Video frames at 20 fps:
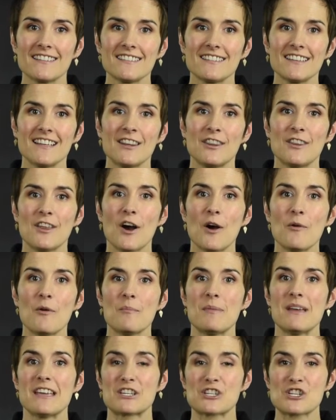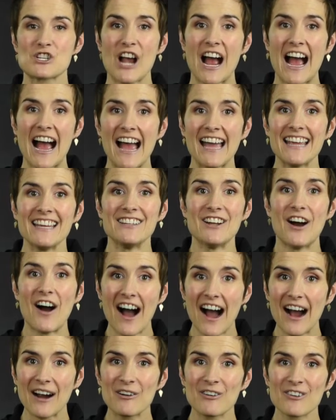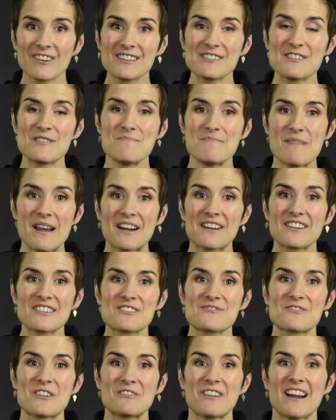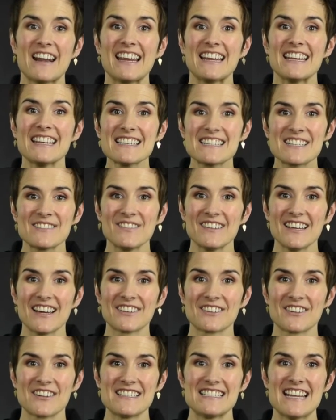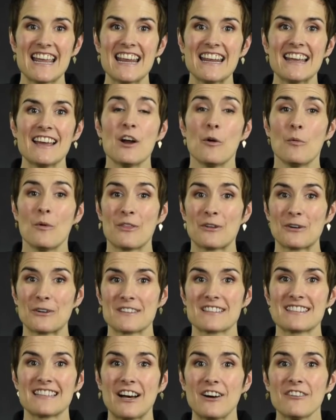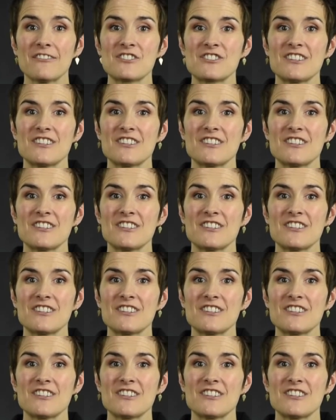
And though a bit shy and awkward and embarrassed for running into me on her date with herself,